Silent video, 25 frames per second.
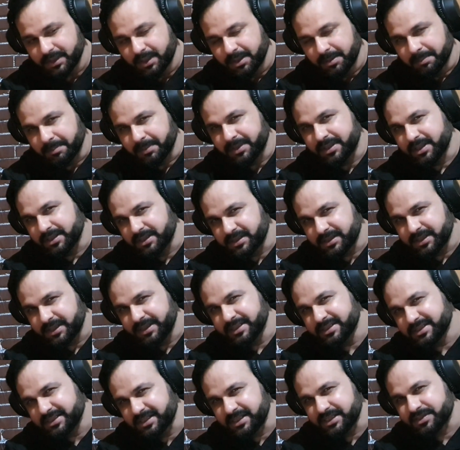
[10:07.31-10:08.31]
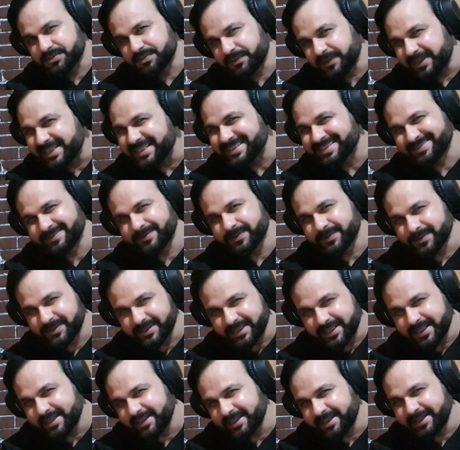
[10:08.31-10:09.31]
This feels
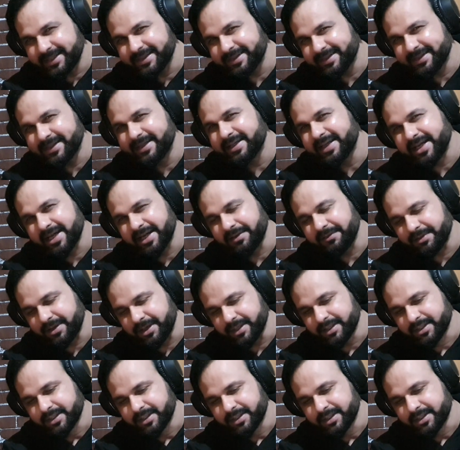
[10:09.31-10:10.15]
really heavy.